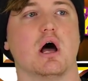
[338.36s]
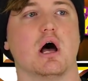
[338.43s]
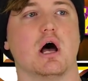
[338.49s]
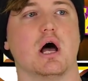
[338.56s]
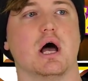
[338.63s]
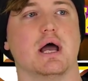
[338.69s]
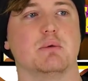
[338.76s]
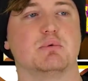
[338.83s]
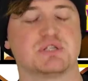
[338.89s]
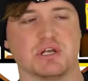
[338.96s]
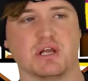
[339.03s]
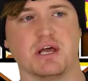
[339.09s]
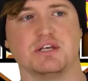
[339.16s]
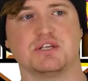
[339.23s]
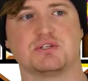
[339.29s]
It was a
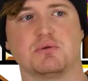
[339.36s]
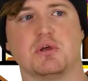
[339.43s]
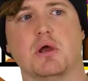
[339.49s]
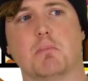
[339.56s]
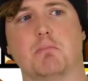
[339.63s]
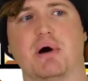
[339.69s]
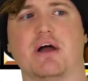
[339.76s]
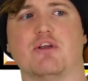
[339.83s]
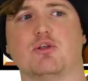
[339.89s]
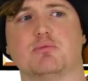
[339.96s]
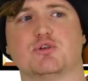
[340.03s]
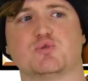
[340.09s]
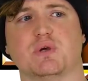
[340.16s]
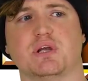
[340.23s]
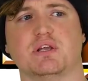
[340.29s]
nice battle
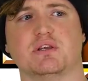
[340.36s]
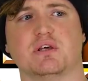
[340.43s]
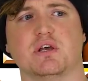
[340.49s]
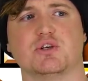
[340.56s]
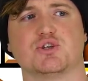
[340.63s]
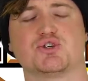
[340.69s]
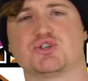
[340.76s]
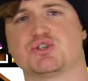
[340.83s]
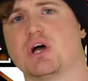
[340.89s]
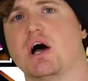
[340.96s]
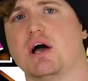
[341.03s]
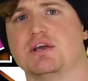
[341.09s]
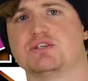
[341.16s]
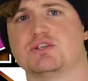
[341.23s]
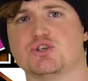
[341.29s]
between
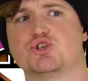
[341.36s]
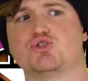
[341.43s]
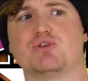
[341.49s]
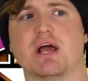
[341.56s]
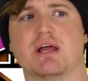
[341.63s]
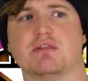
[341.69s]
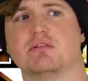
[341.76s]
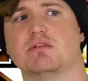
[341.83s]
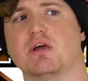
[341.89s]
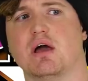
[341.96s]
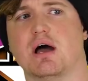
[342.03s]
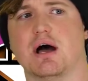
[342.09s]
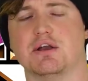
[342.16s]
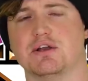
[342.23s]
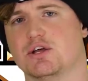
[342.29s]
size and strength
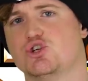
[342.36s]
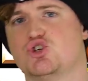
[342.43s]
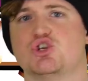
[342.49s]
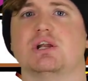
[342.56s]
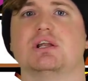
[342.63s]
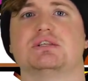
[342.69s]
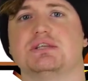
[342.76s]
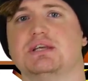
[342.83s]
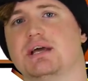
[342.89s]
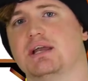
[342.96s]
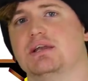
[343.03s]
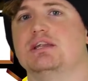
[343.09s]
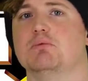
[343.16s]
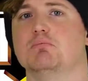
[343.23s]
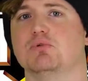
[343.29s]
and agility
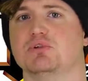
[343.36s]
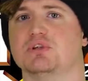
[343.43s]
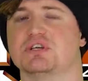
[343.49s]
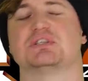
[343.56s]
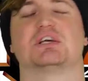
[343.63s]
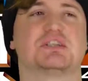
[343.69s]
and nimbleness,